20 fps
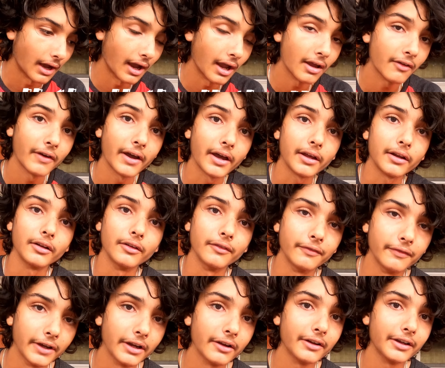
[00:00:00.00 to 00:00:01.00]
I've had a
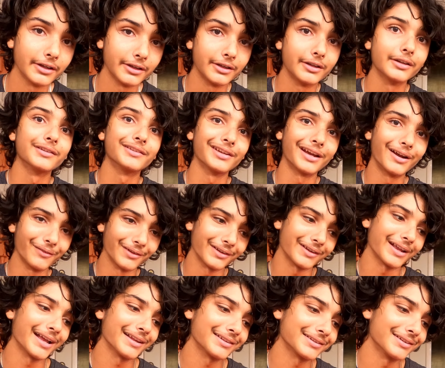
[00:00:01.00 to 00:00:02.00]
very good time with
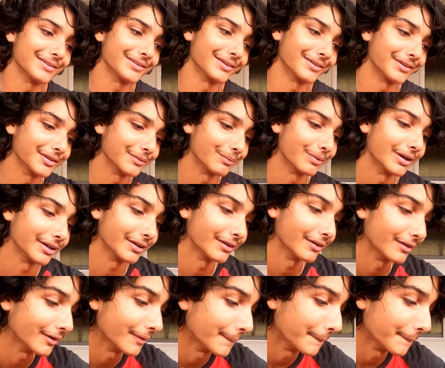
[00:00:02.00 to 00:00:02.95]
gaskets on this bike.